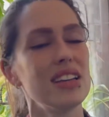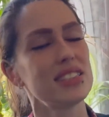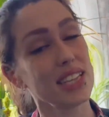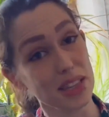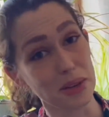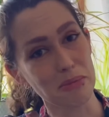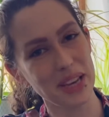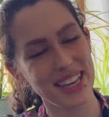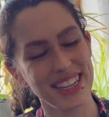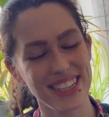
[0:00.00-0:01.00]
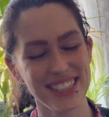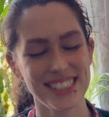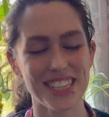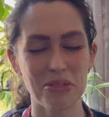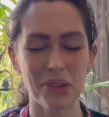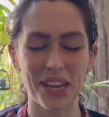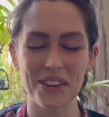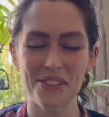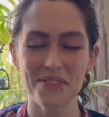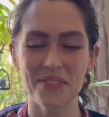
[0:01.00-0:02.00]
See them down below.